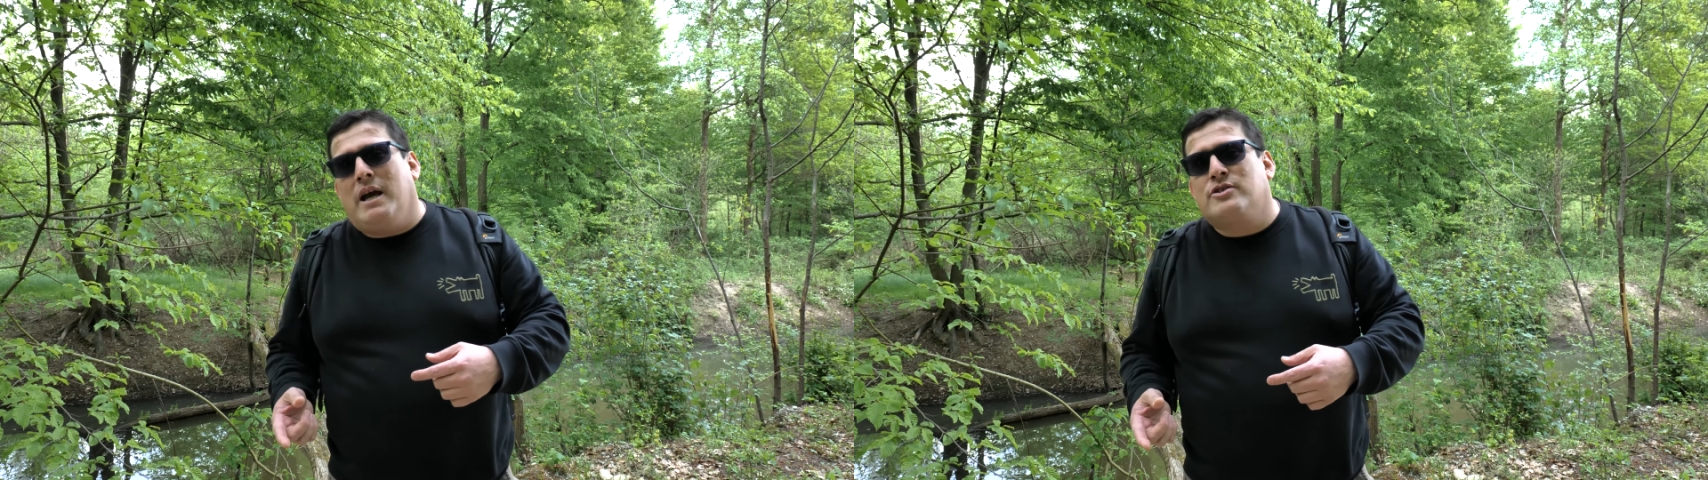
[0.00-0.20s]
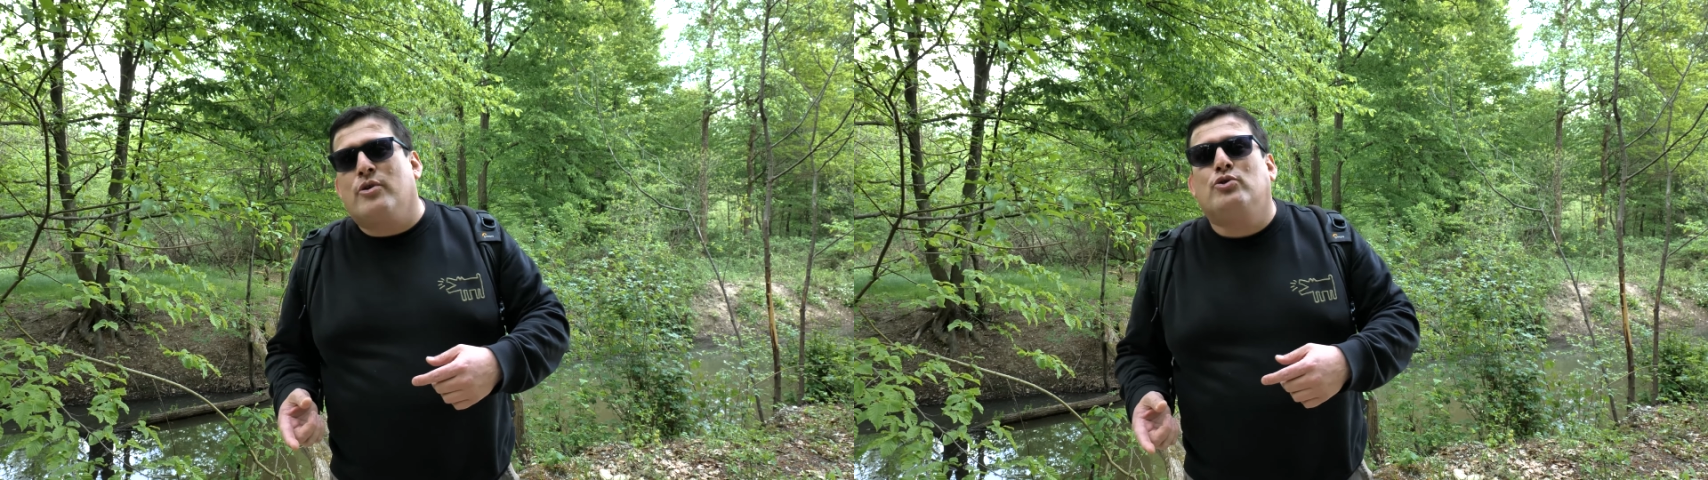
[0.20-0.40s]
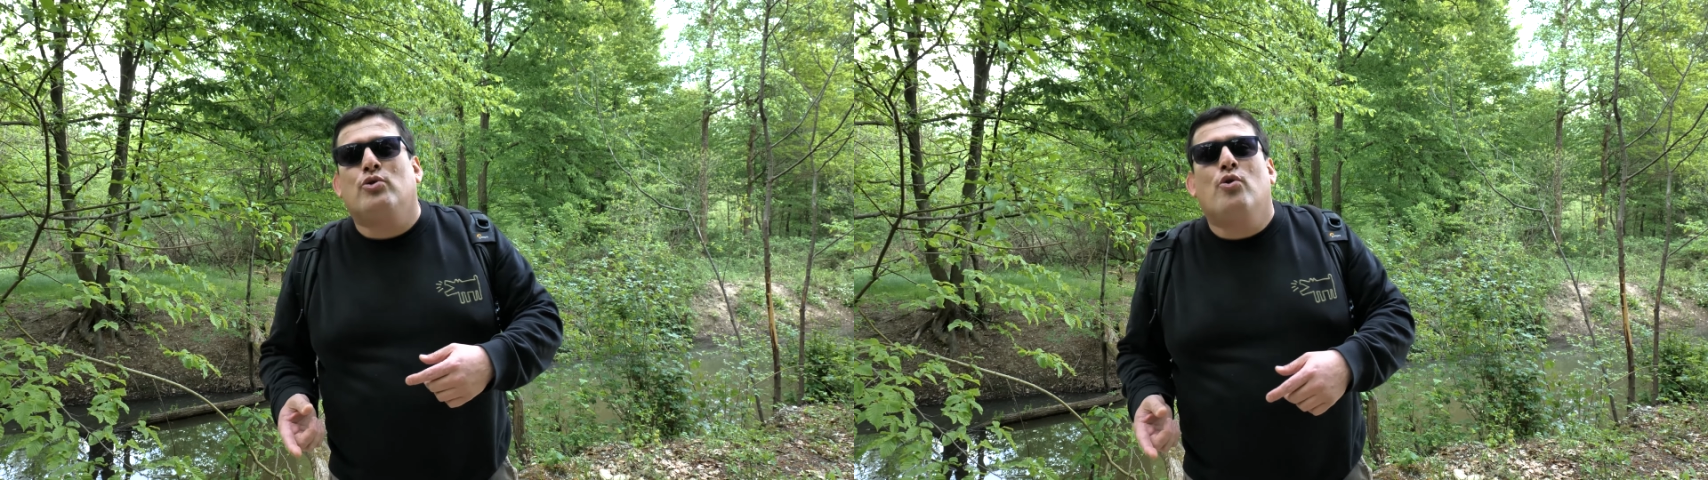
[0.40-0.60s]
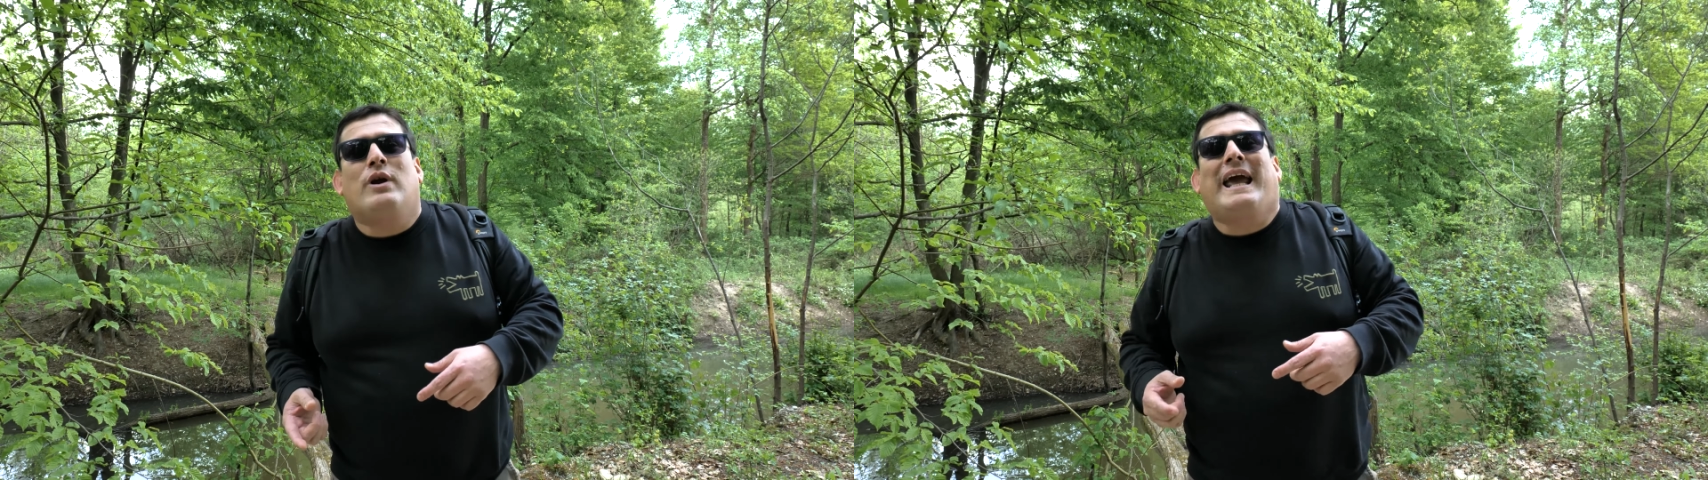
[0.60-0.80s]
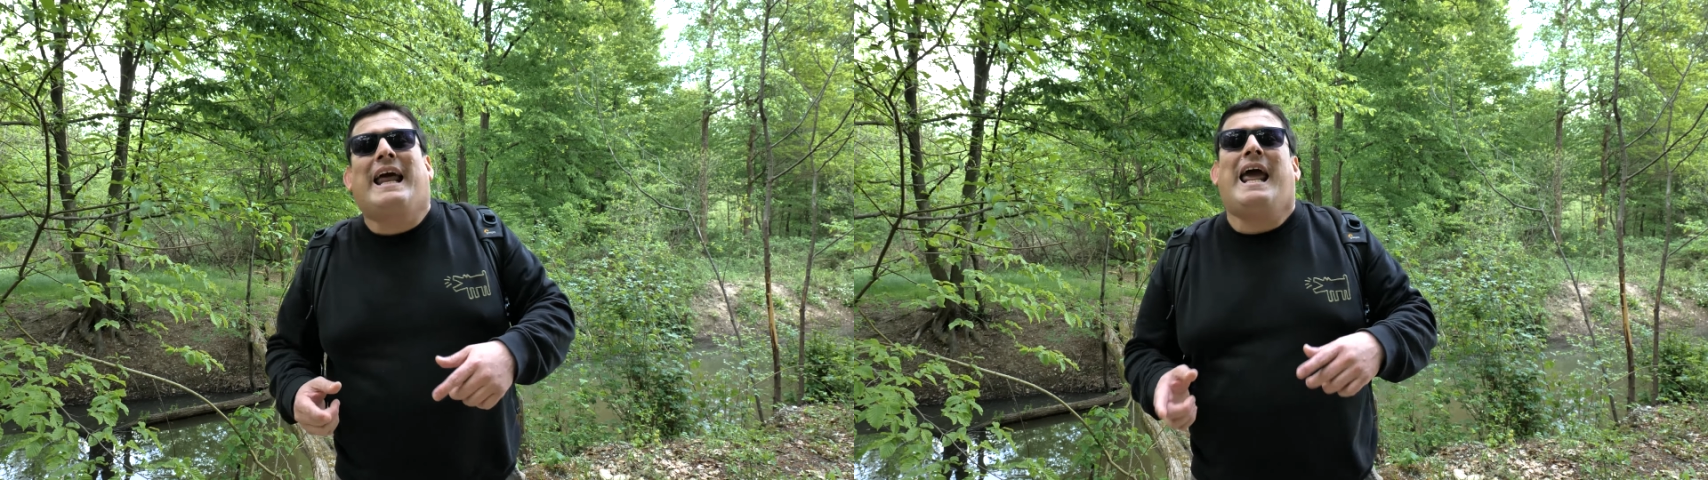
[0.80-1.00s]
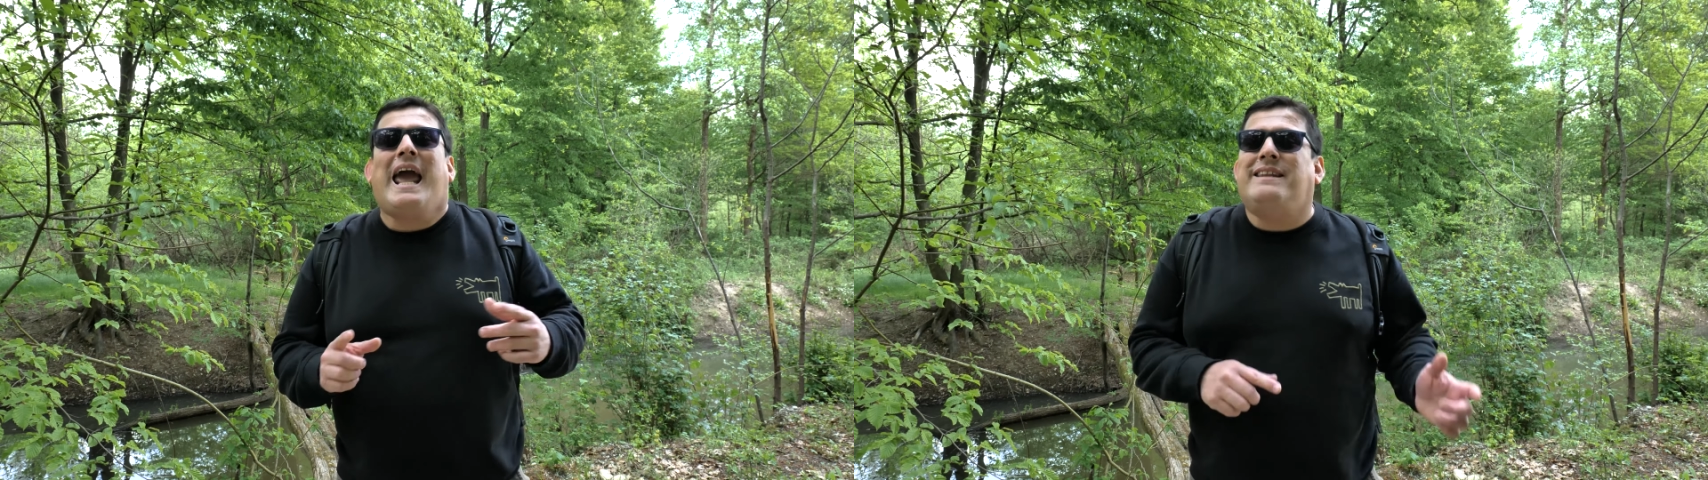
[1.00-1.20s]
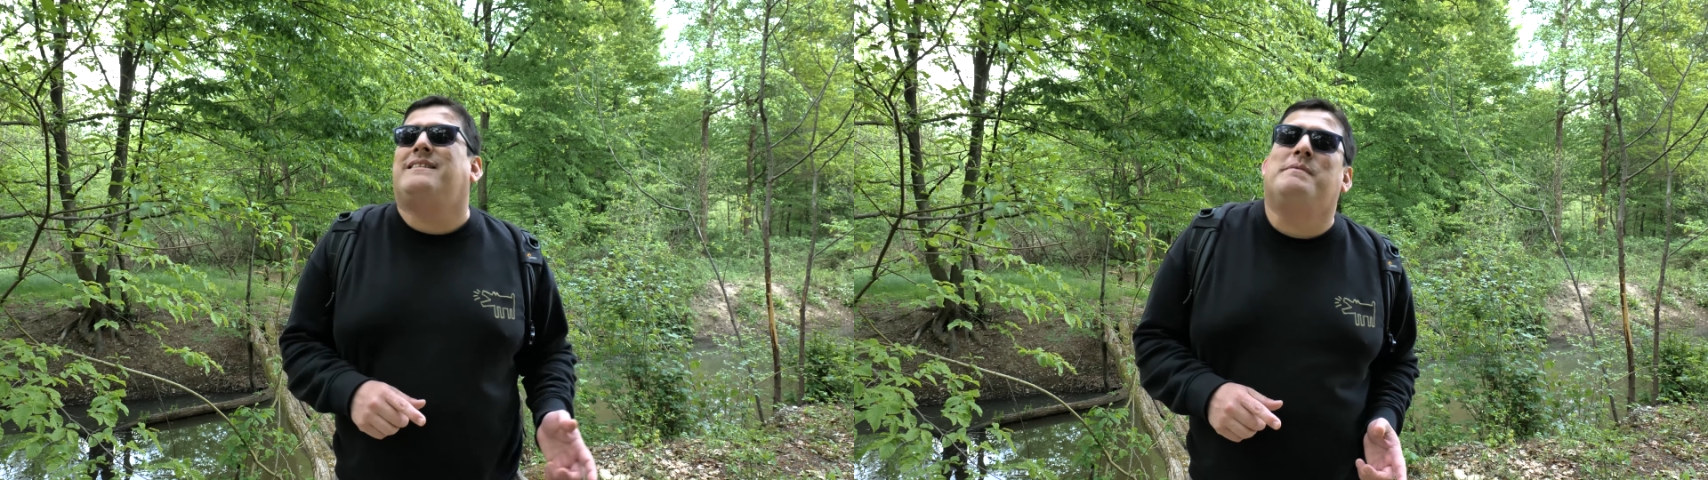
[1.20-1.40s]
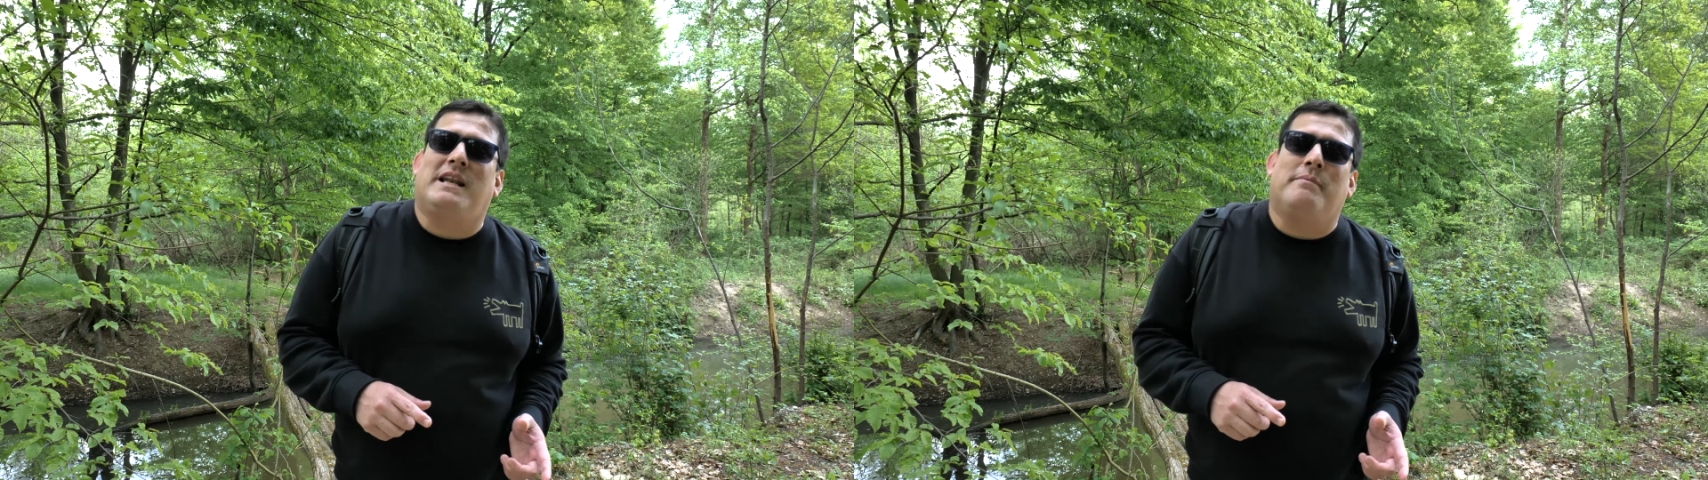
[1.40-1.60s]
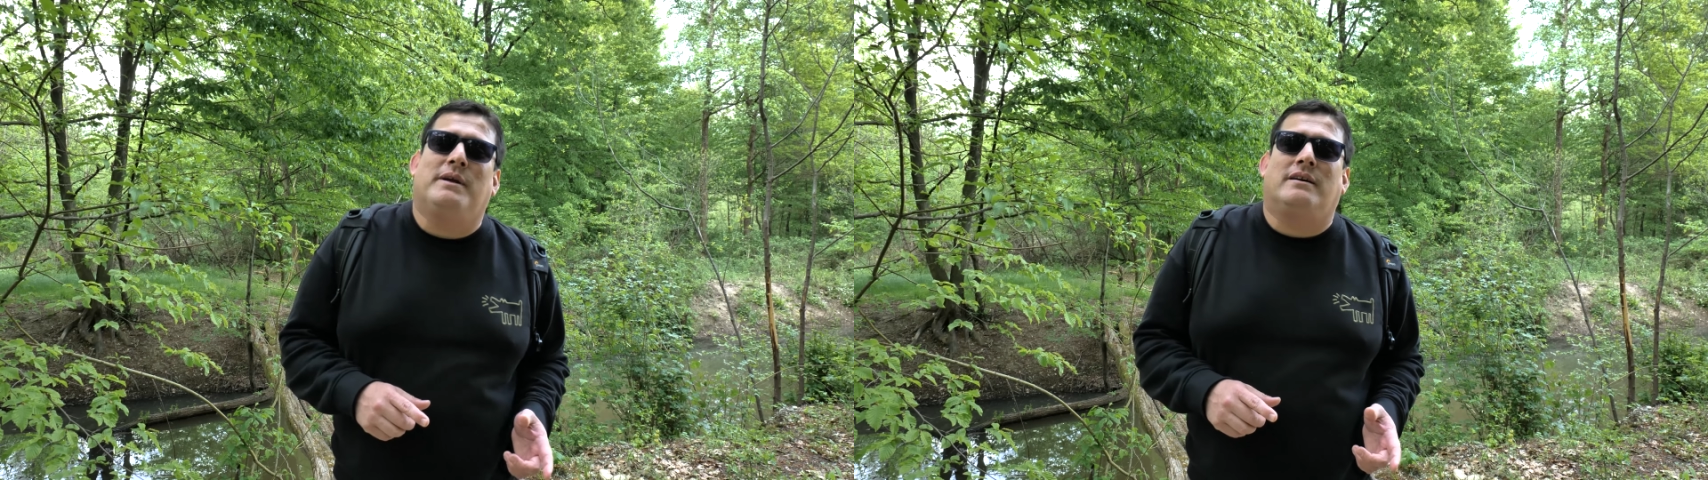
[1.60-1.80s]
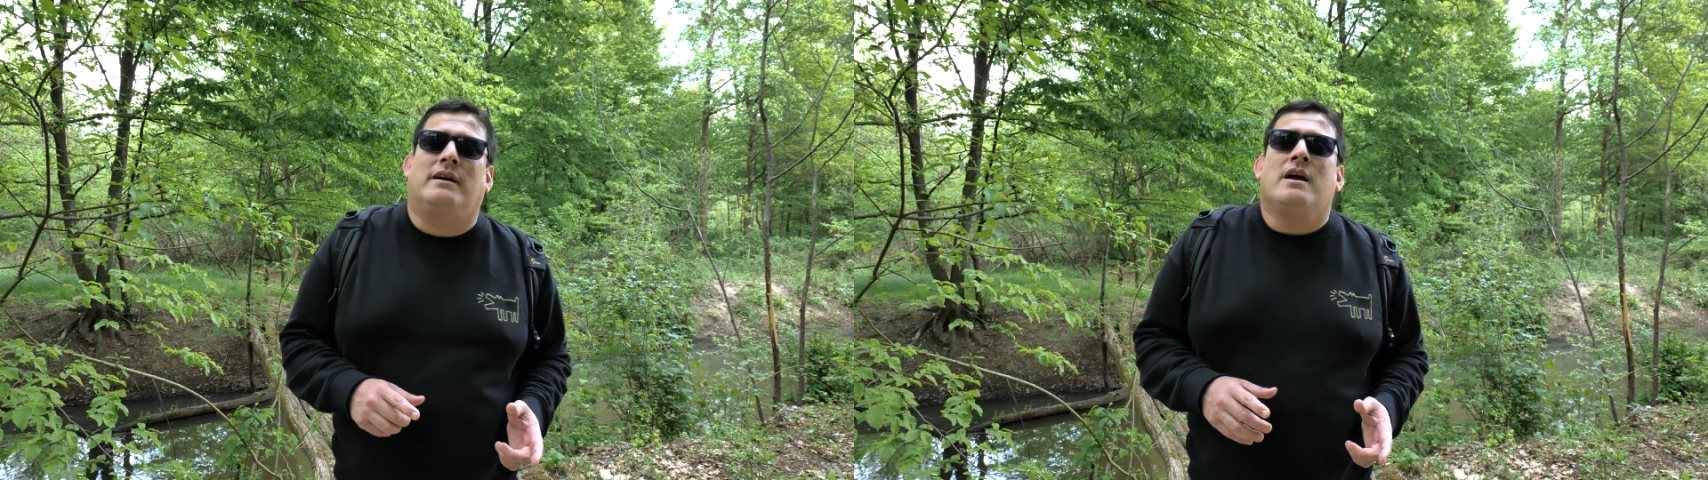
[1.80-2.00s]
it's going to look like an 80
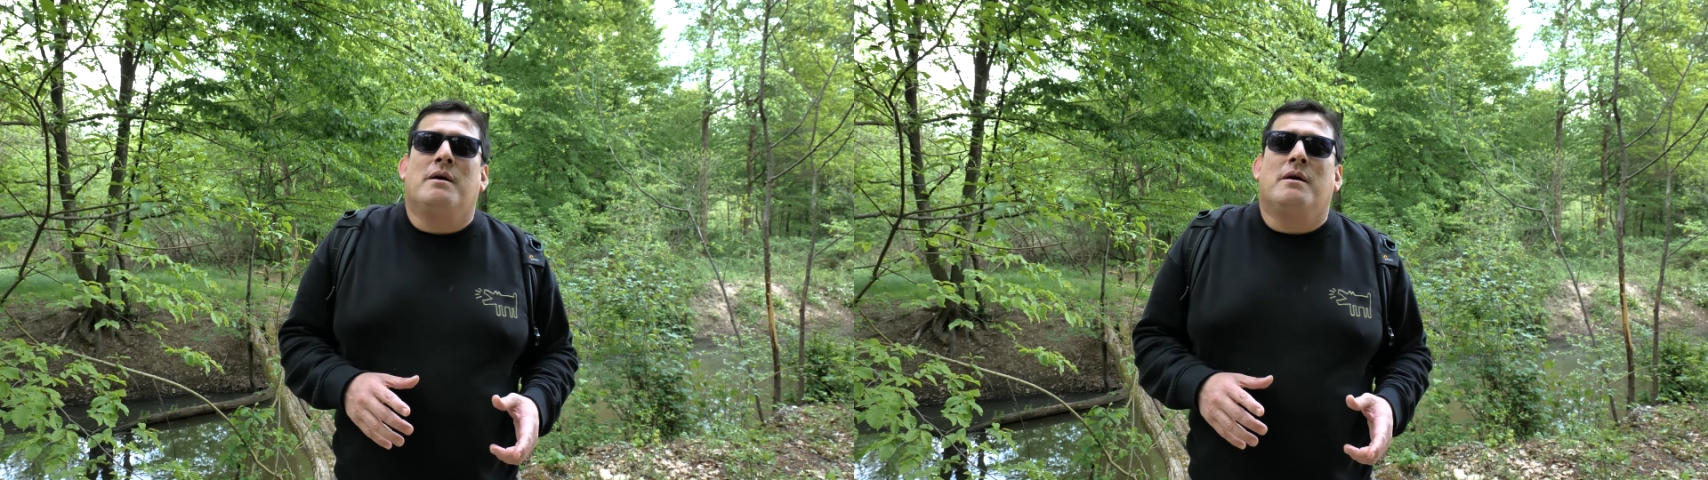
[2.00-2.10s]
millimeter